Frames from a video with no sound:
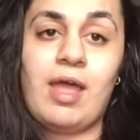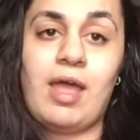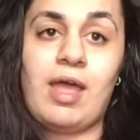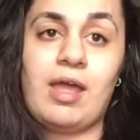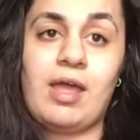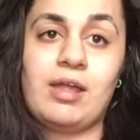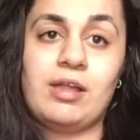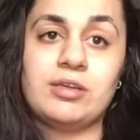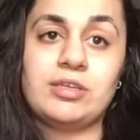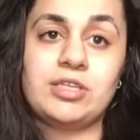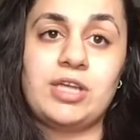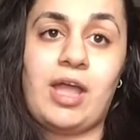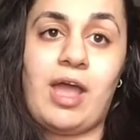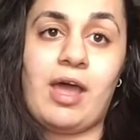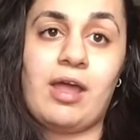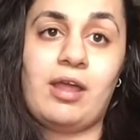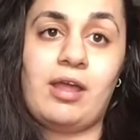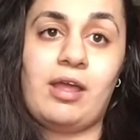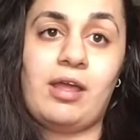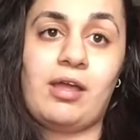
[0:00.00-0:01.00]
and she
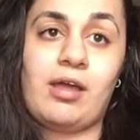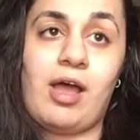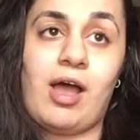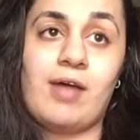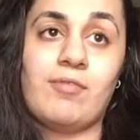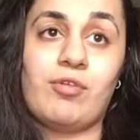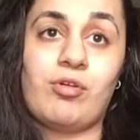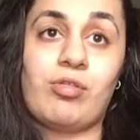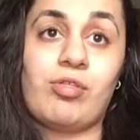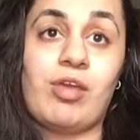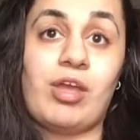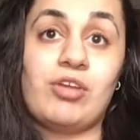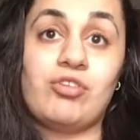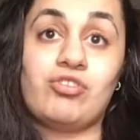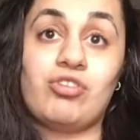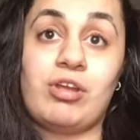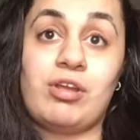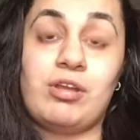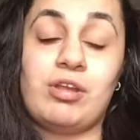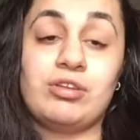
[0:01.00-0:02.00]
had a
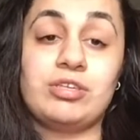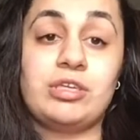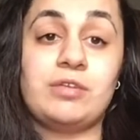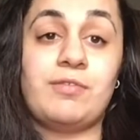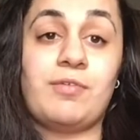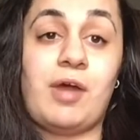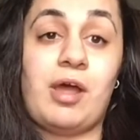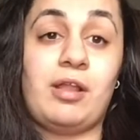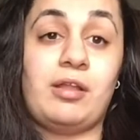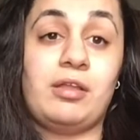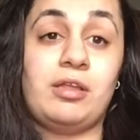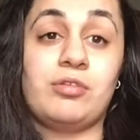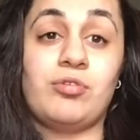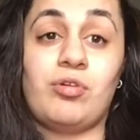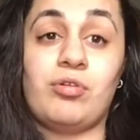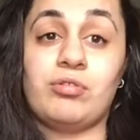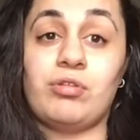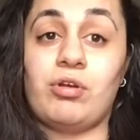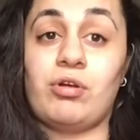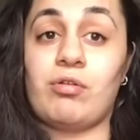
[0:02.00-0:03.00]
conversation and she finally
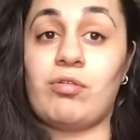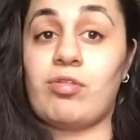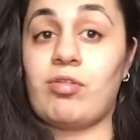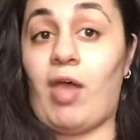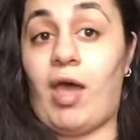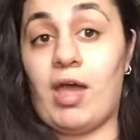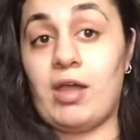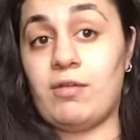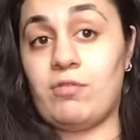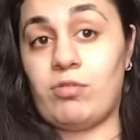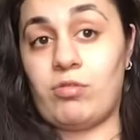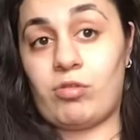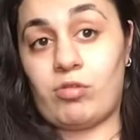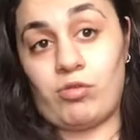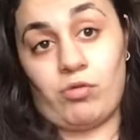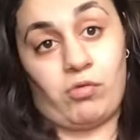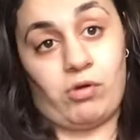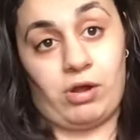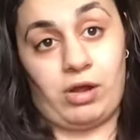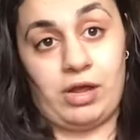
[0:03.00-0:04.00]
told her side of the
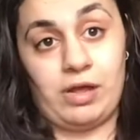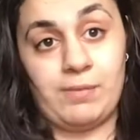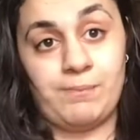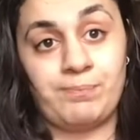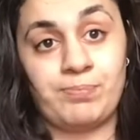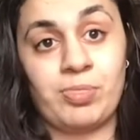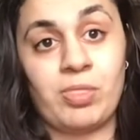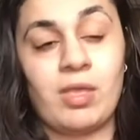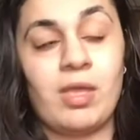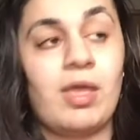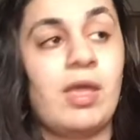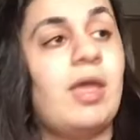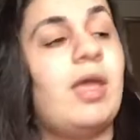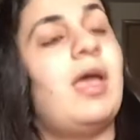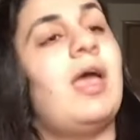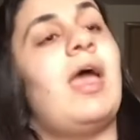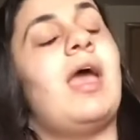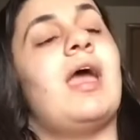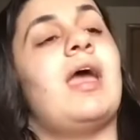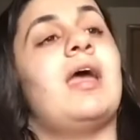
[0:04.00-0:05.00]
story.
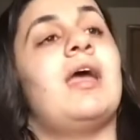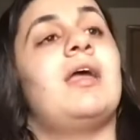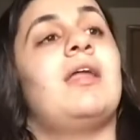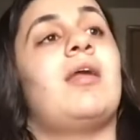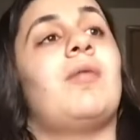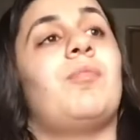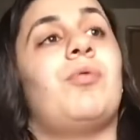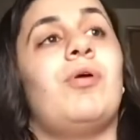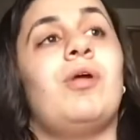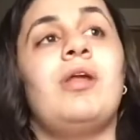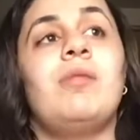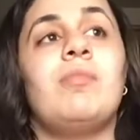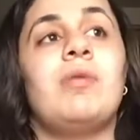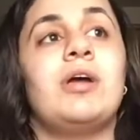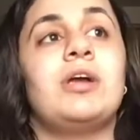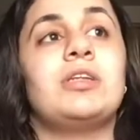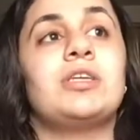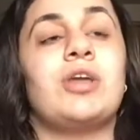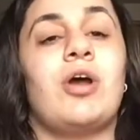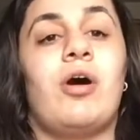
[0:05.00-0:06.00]
And I'm pretty
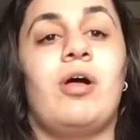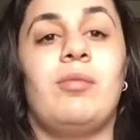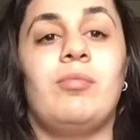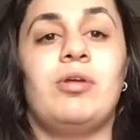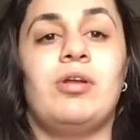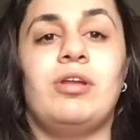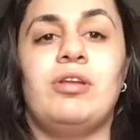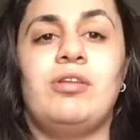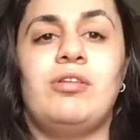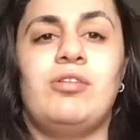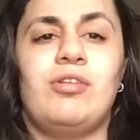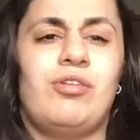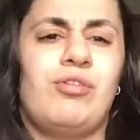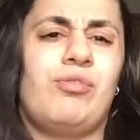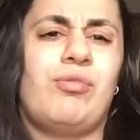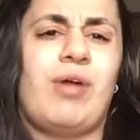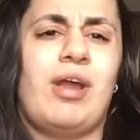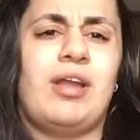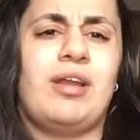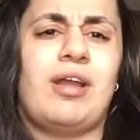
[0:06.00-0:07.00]
much, all I'm gonna
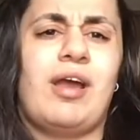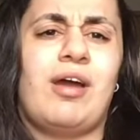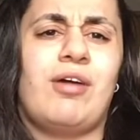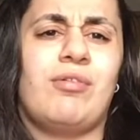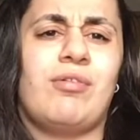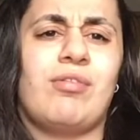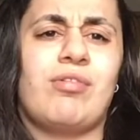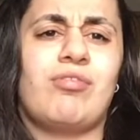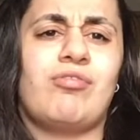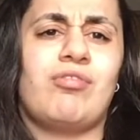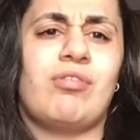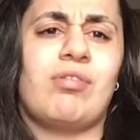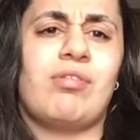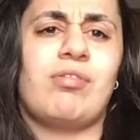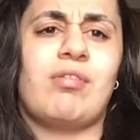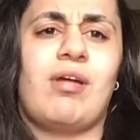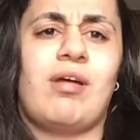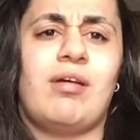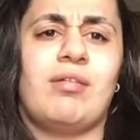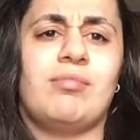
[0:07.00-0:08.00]
do right now is
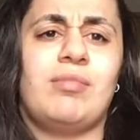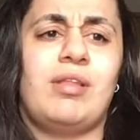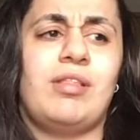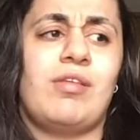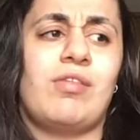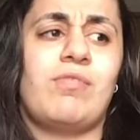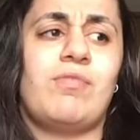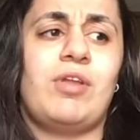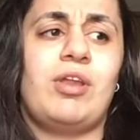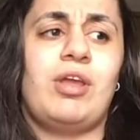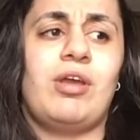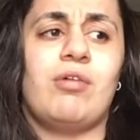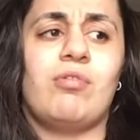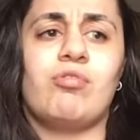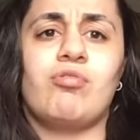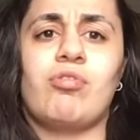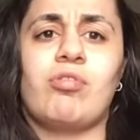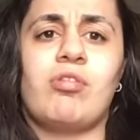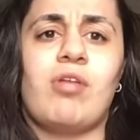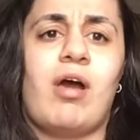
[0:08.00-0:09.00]
just in this video is
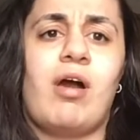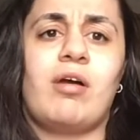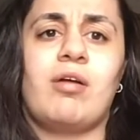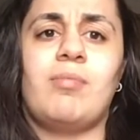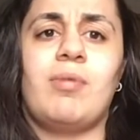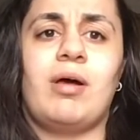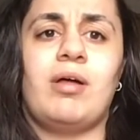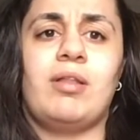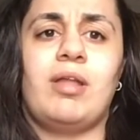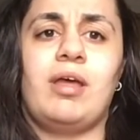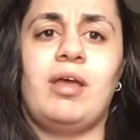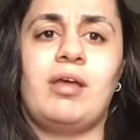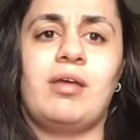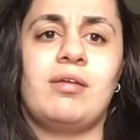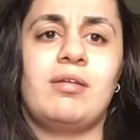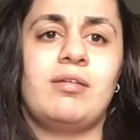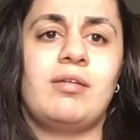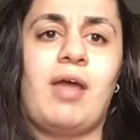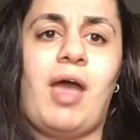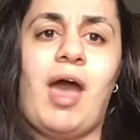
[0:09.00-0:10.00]
just talk about like
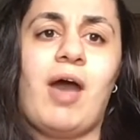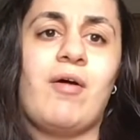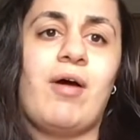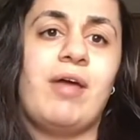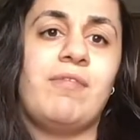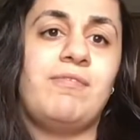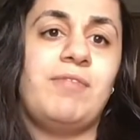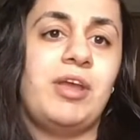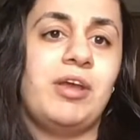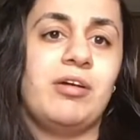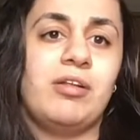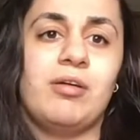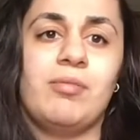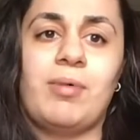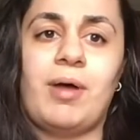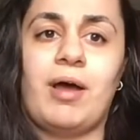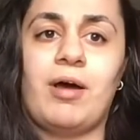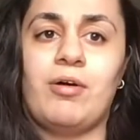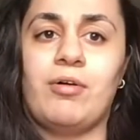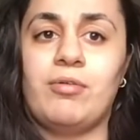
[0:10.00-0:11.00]
how I feel
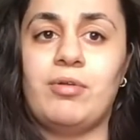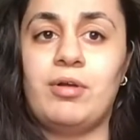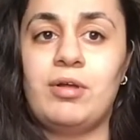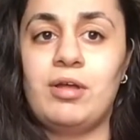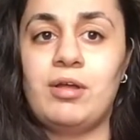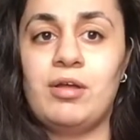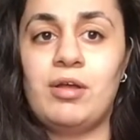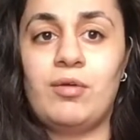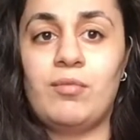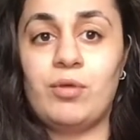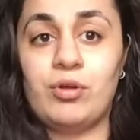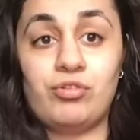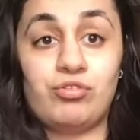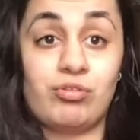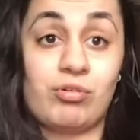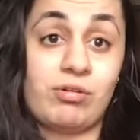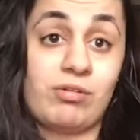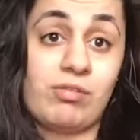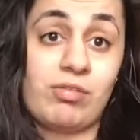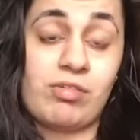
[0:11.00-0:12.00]
about what
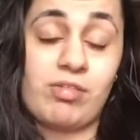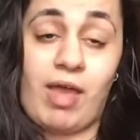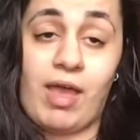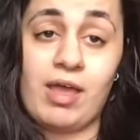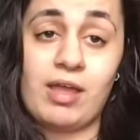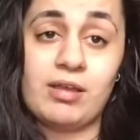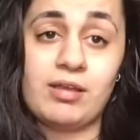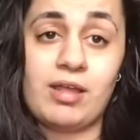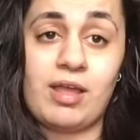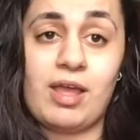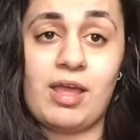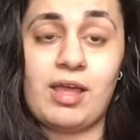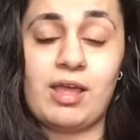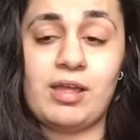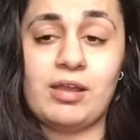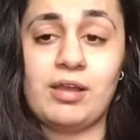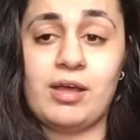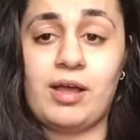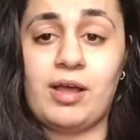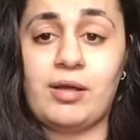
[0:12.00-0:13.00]
Jordyn said.
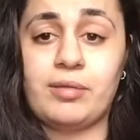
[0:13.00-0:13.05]
And